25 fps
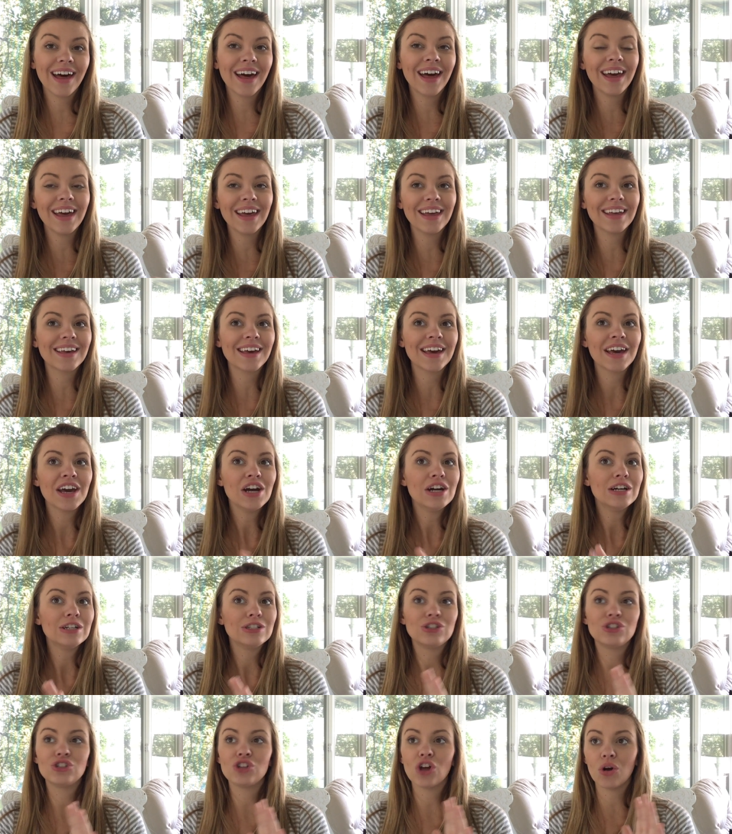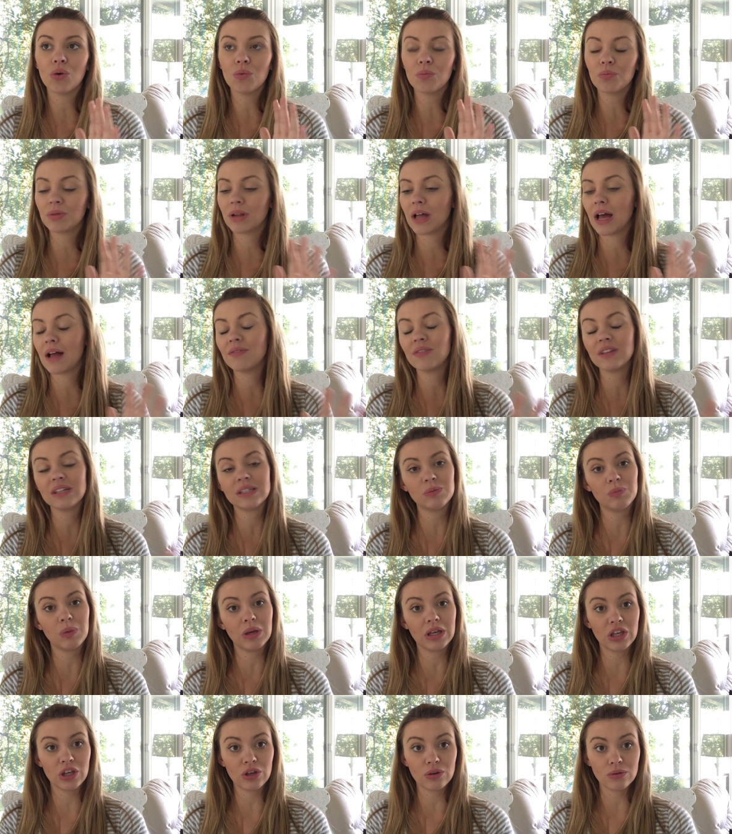Like, don't plan this
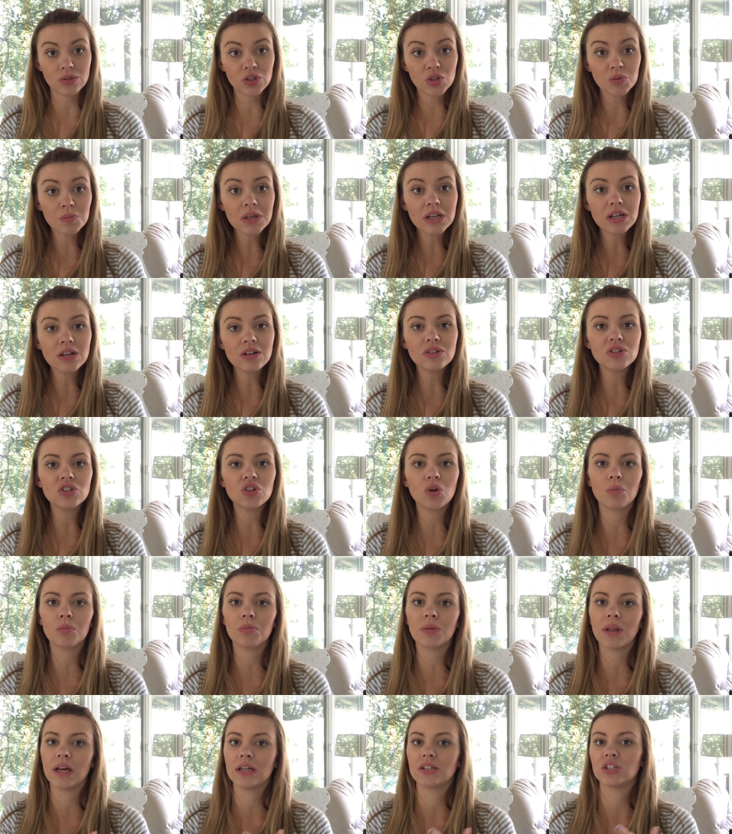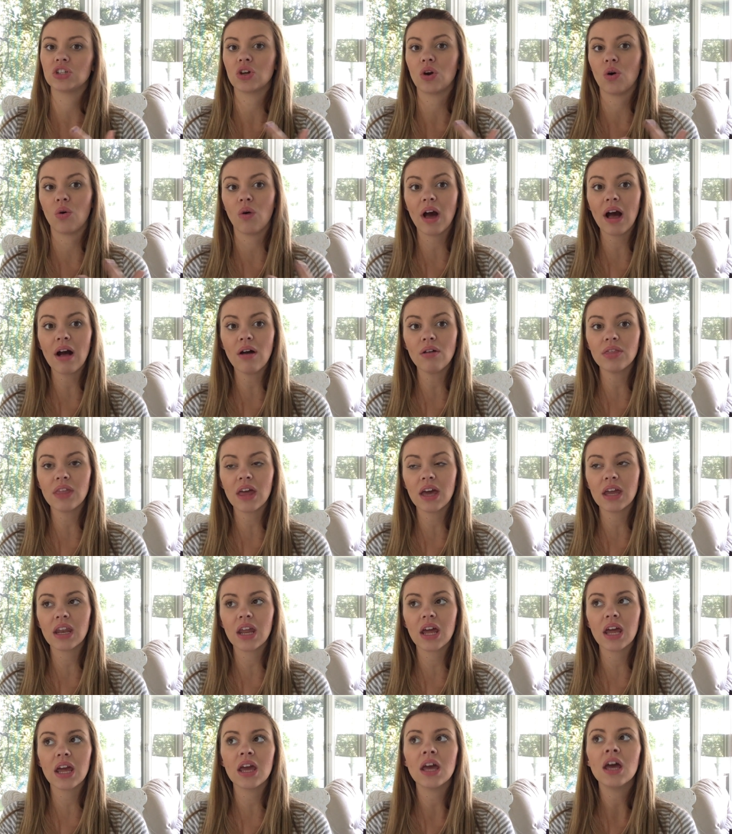big, huge meal. Don't plan to go out
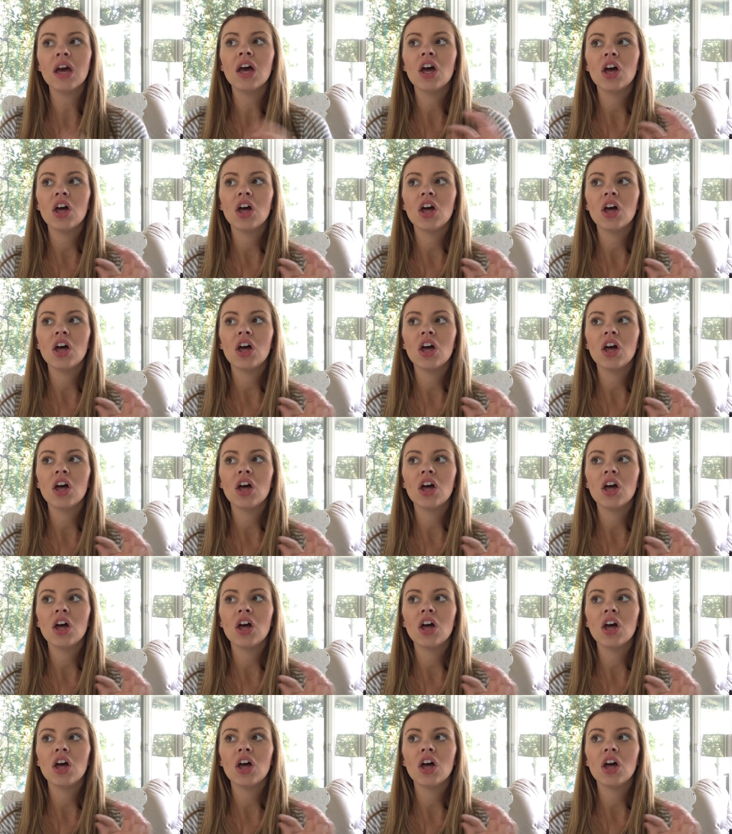that night.